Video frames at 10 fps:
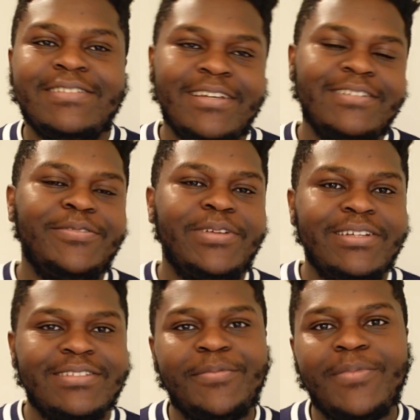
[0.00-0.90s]
essentially what it
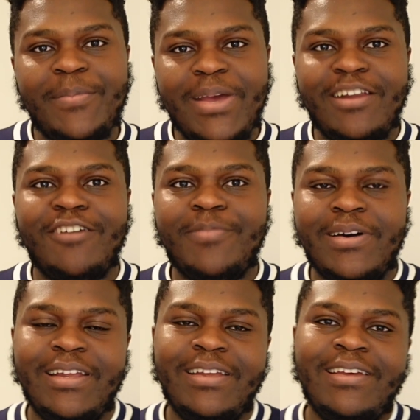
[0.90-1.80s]
is. I made enough
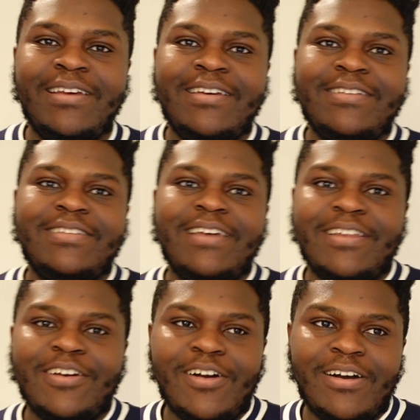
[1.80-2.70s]
money to get
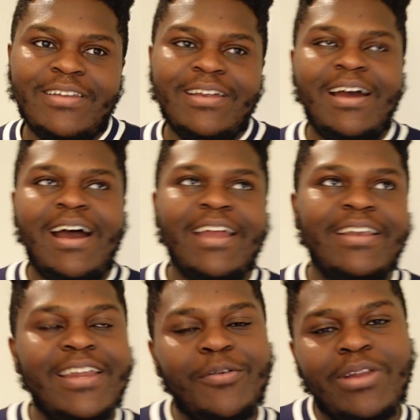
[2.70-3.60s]
the card. I
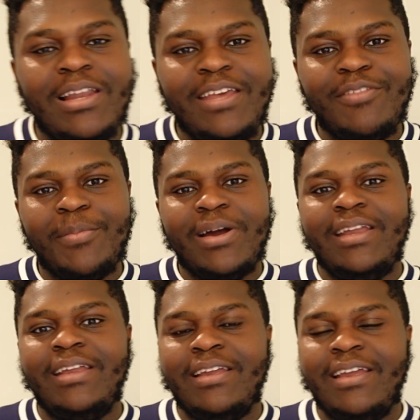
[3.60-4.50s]
didn't want to leave the
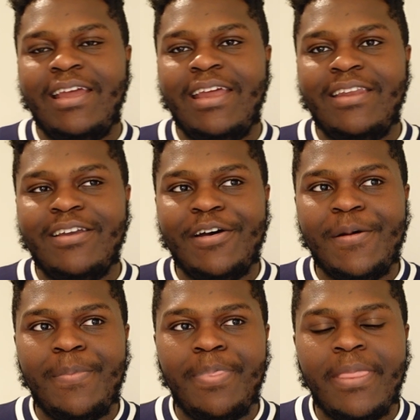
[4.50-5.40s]
money in
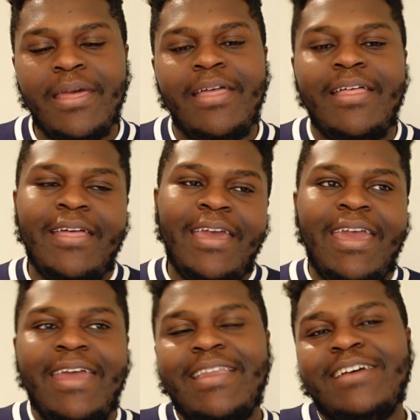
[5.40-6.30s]

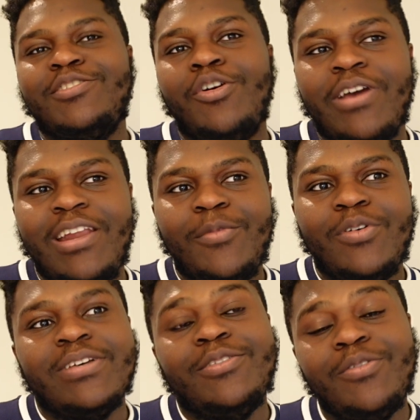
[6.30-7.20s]
that stock anymore,
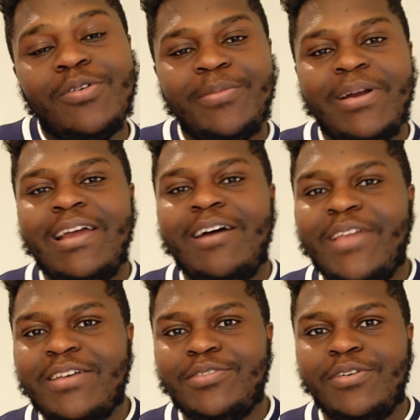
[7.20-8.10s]
so I took all the money out of
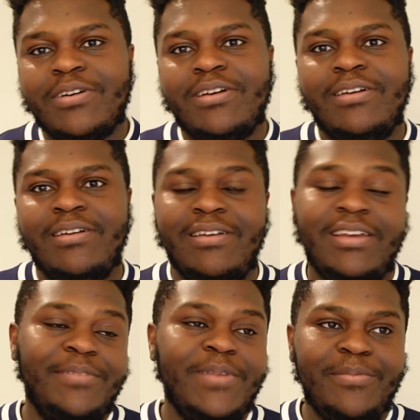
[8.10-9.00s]
that stock.
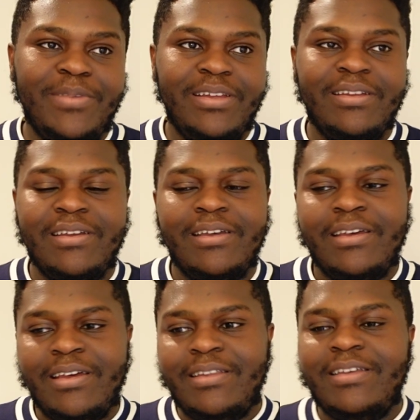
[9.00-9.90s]
It made me
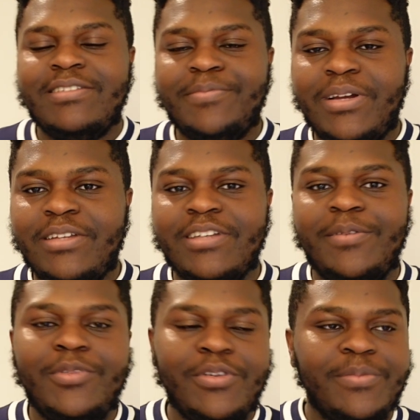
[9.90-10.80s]
decent money, so I
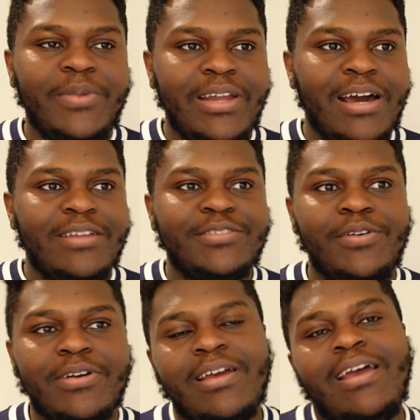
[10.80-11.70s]
took the money out of the
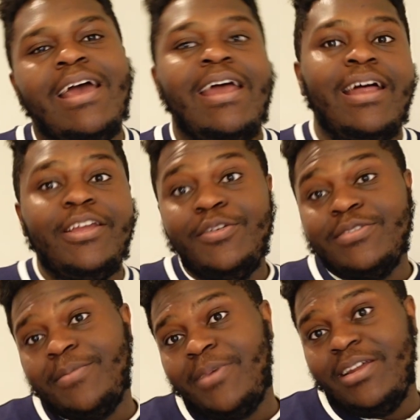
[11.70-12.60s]
stock and I used
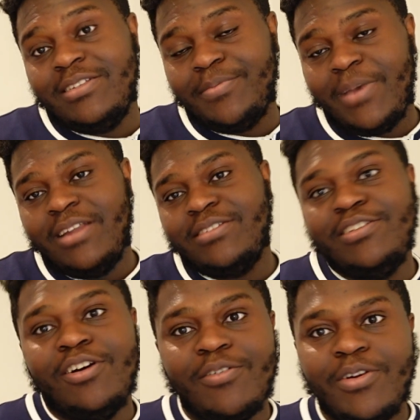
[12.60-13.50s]
that money to buy the
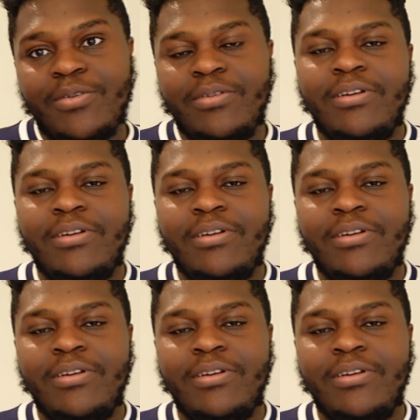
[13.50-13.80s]
CRO